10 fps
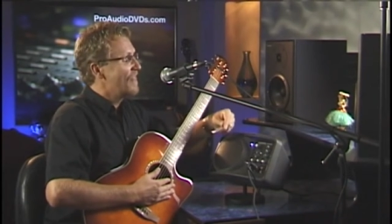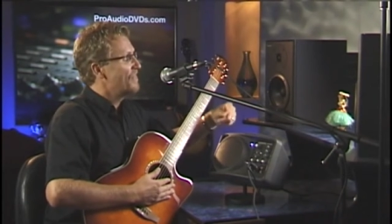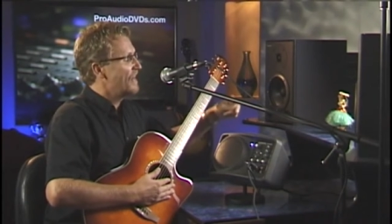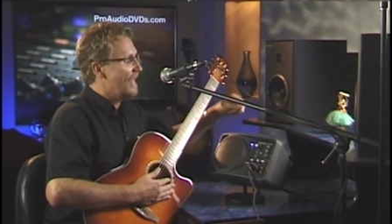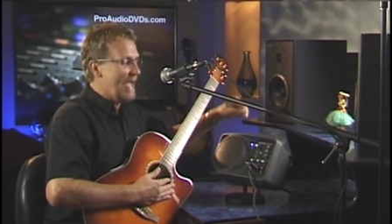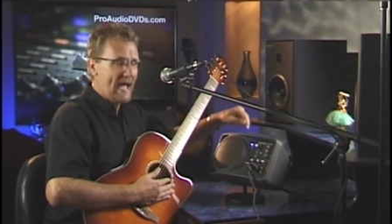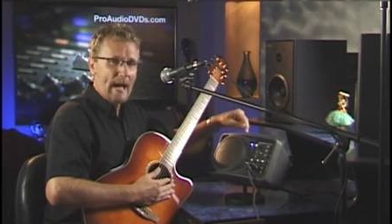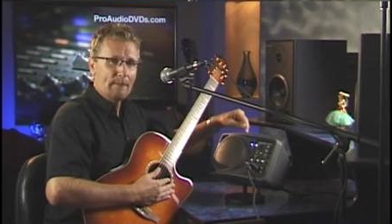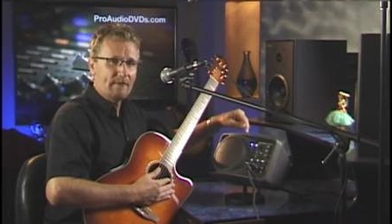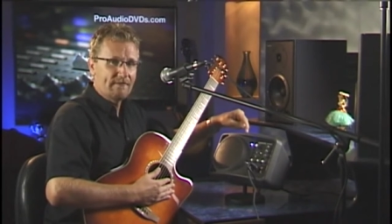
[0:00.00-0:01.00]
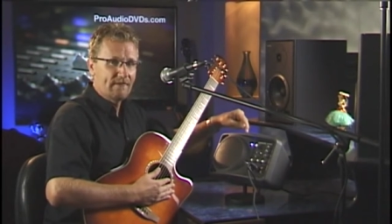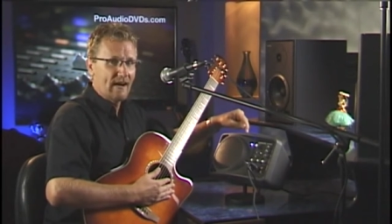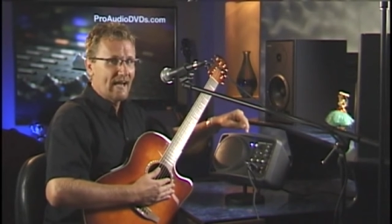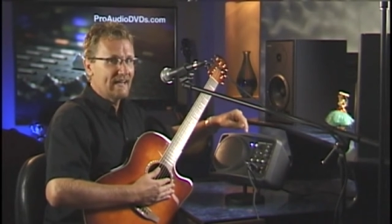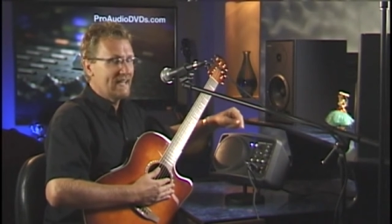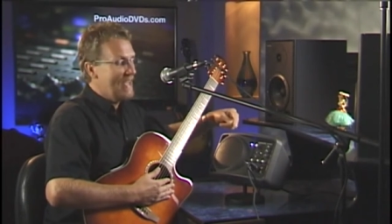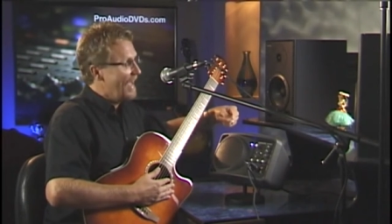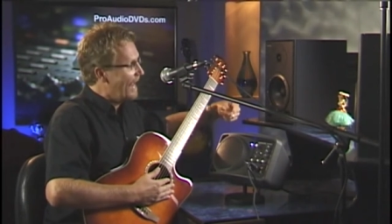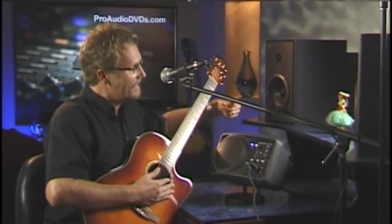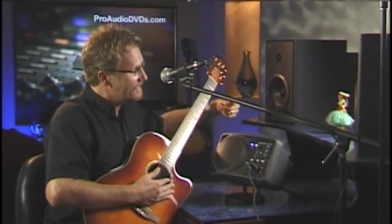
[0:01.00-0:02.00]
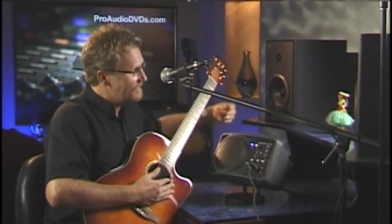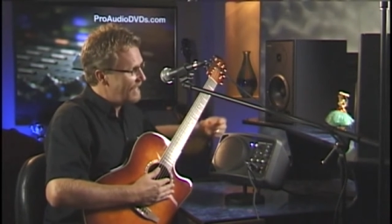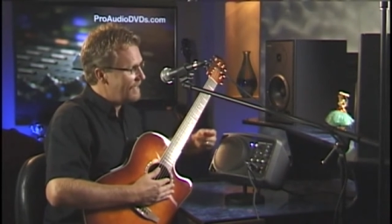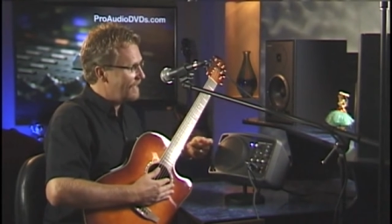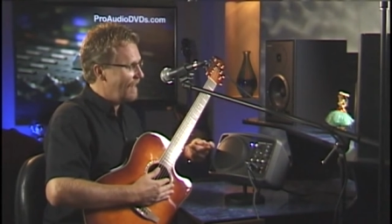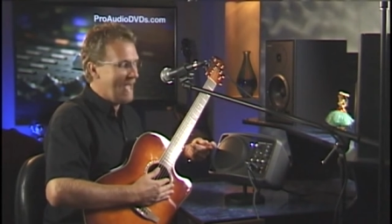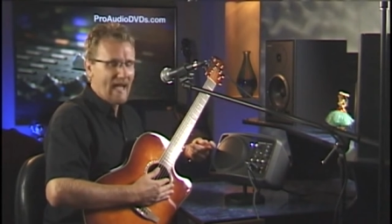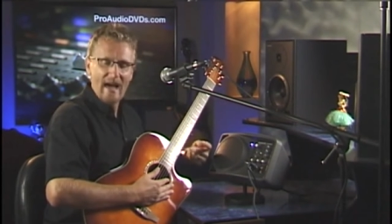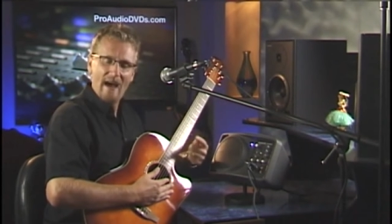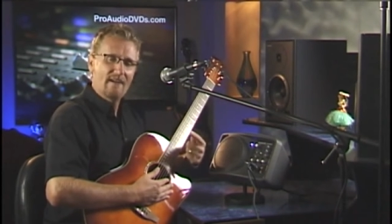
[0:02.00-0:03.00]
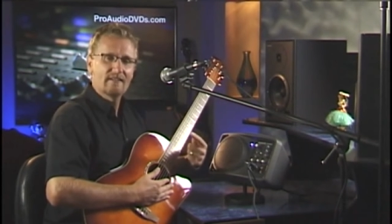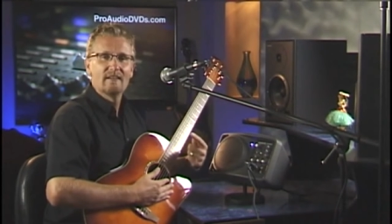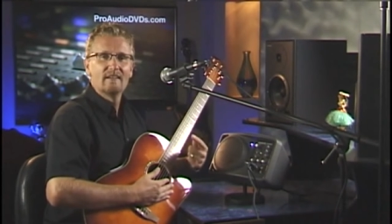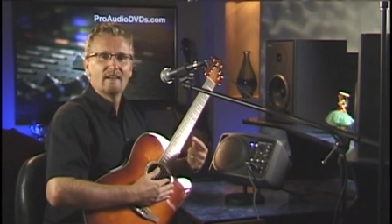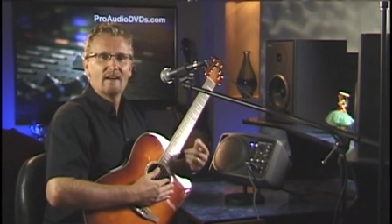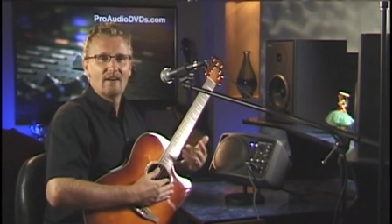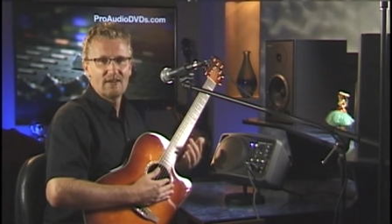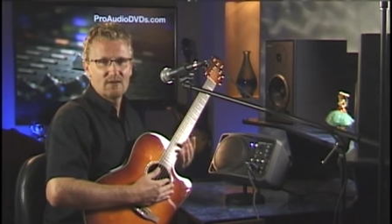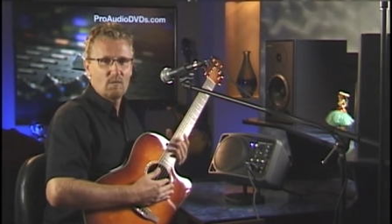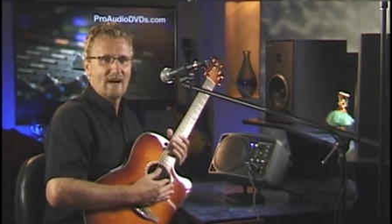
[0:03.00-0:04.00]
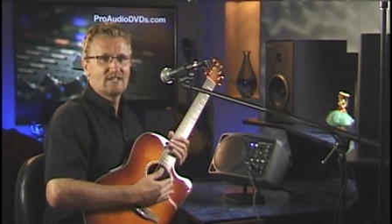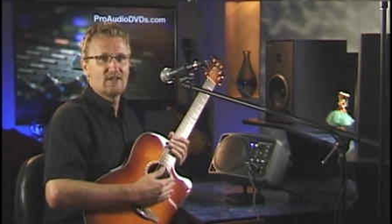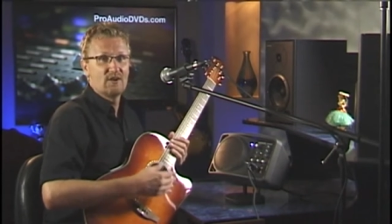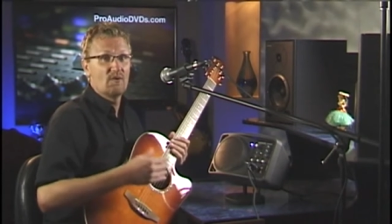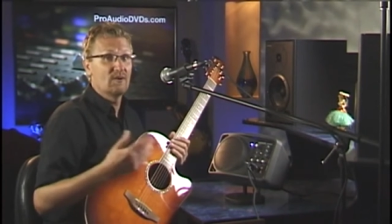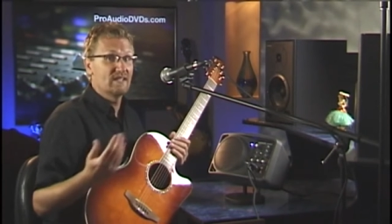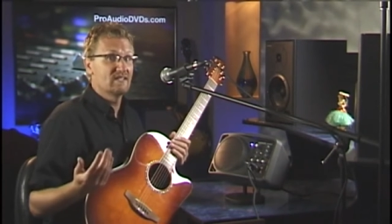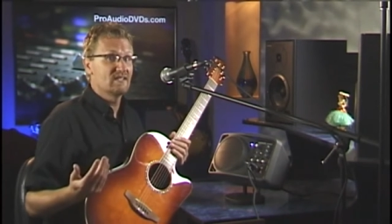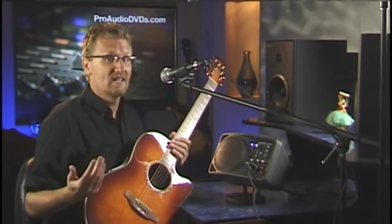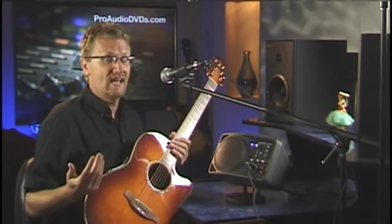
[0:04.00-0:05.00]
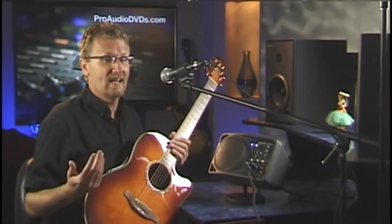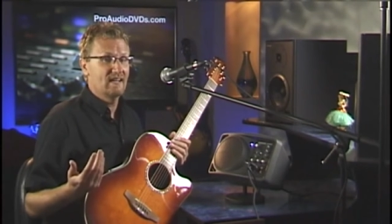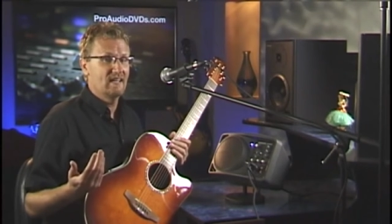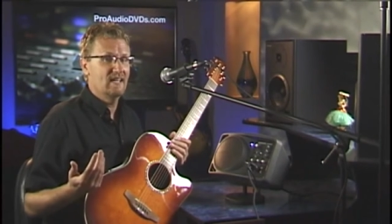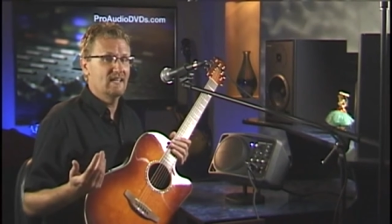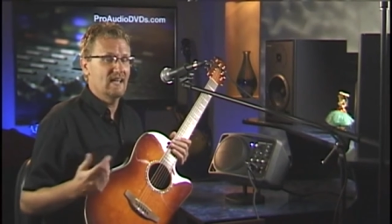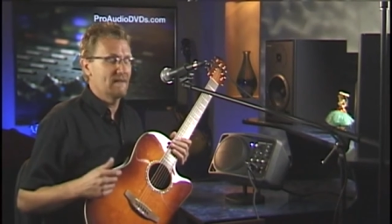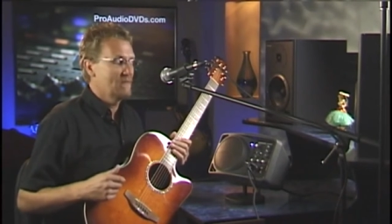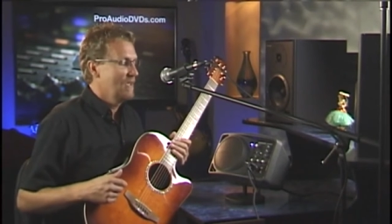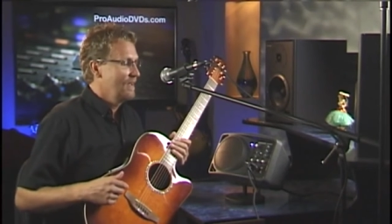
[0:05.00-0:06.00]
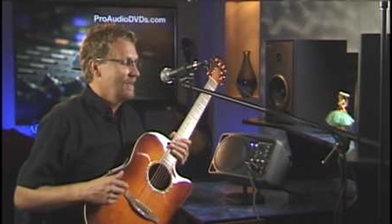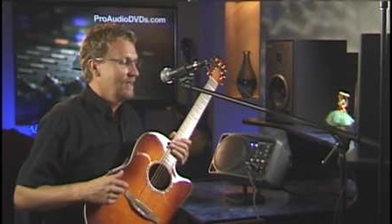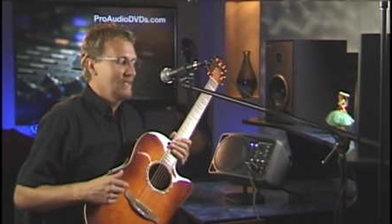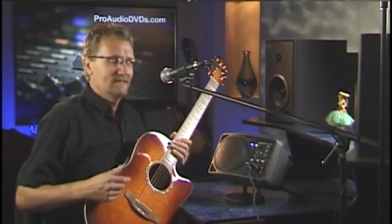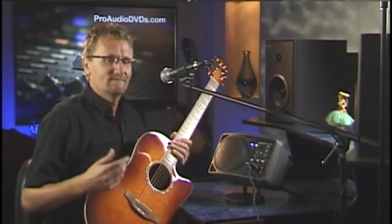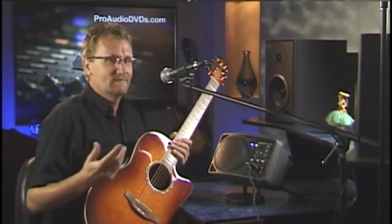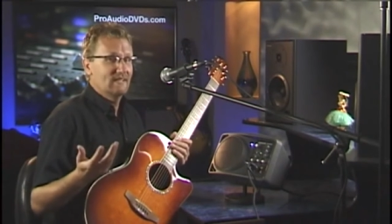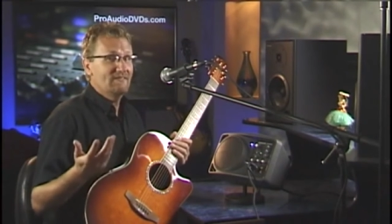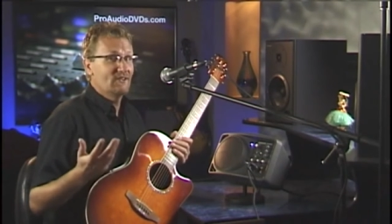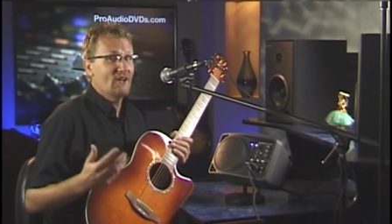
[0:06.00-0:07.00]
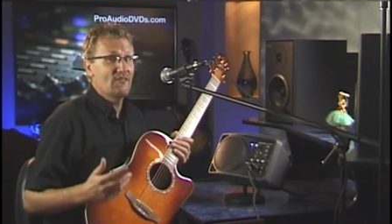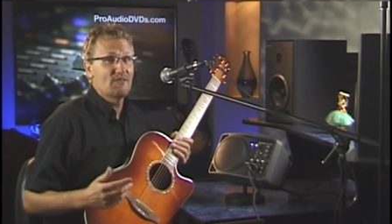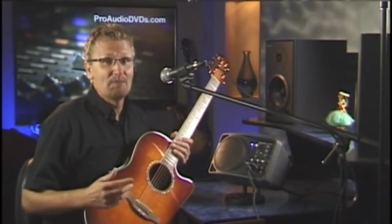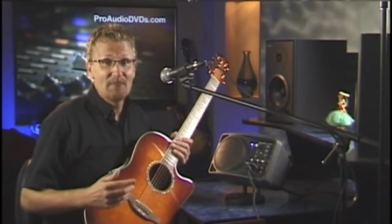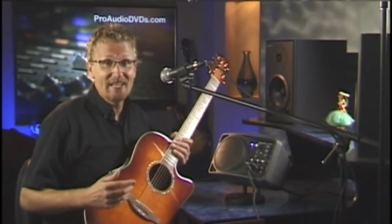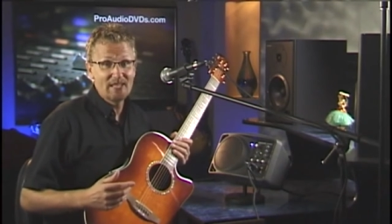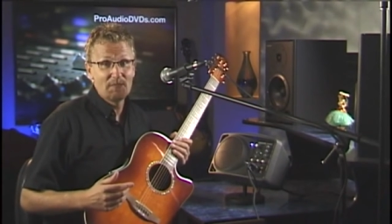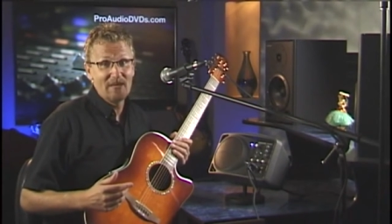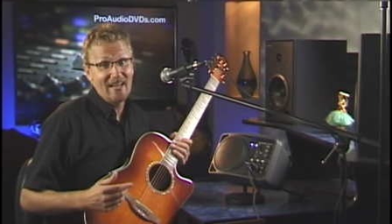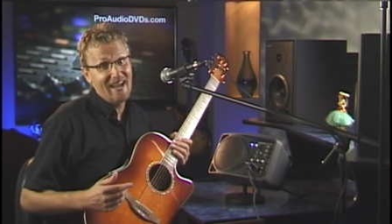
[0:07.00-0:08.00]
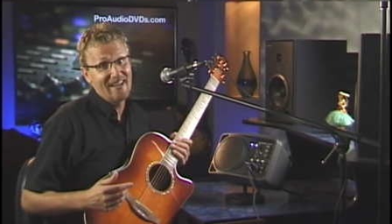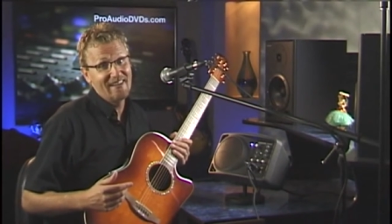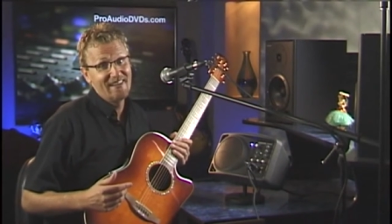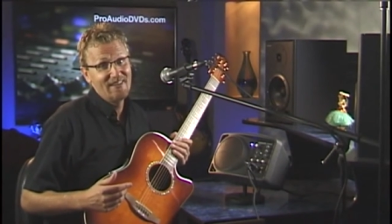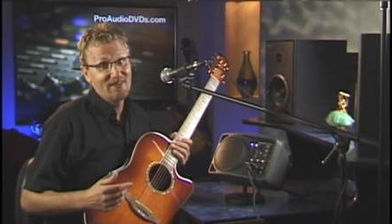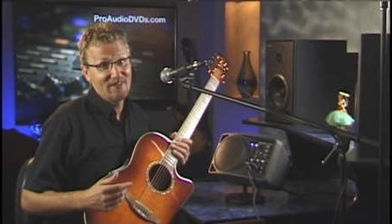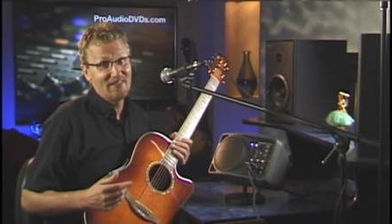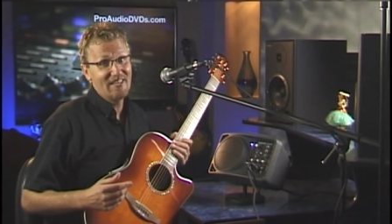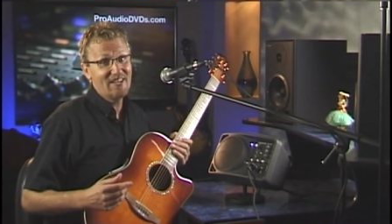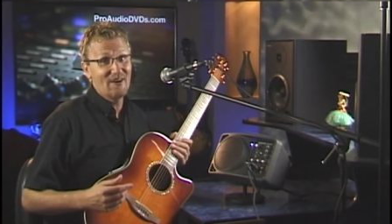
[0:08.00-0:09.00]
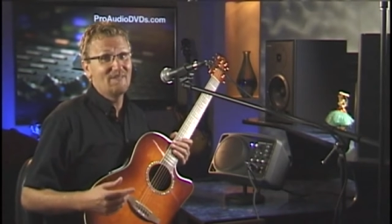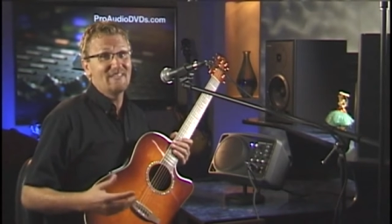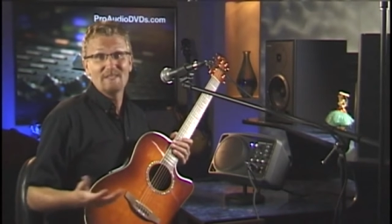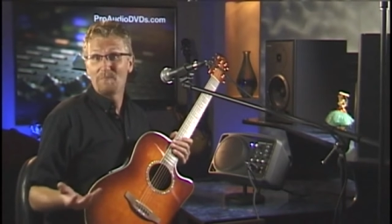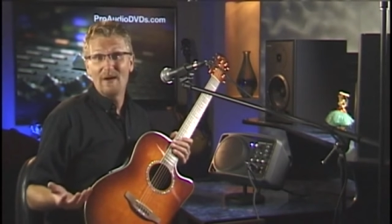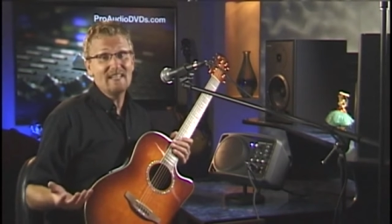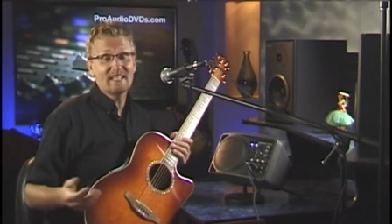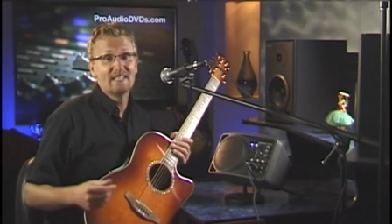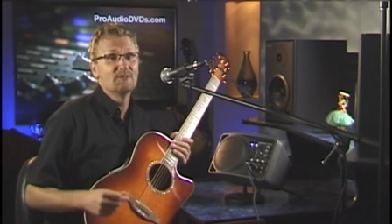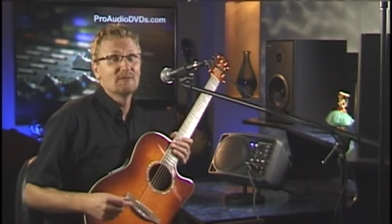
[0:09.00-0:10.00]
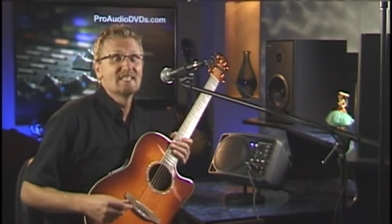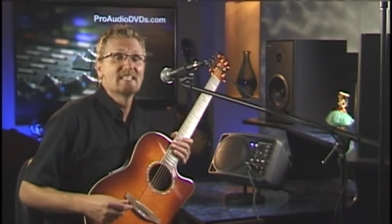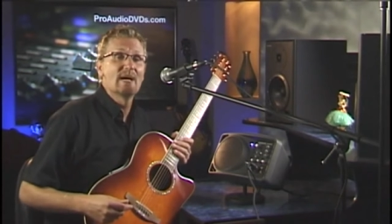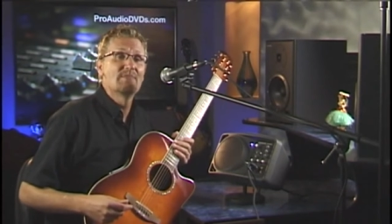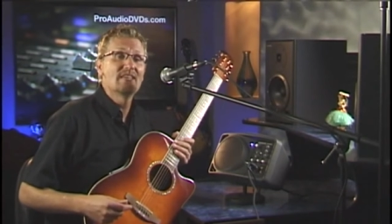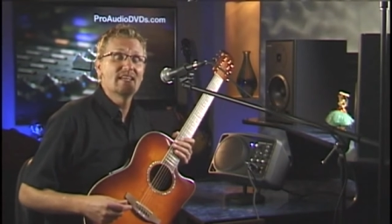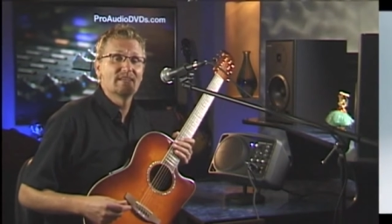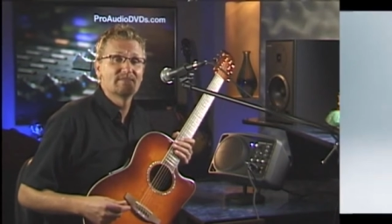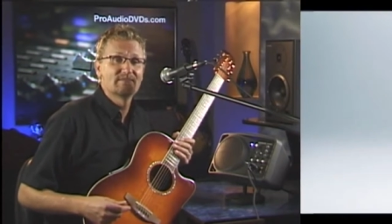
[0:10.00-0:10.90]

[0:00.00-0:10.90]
then amplify it and send it out on its way so the audience can hear that believe it or not, the biggest PA you can think of is basically doing the same thing.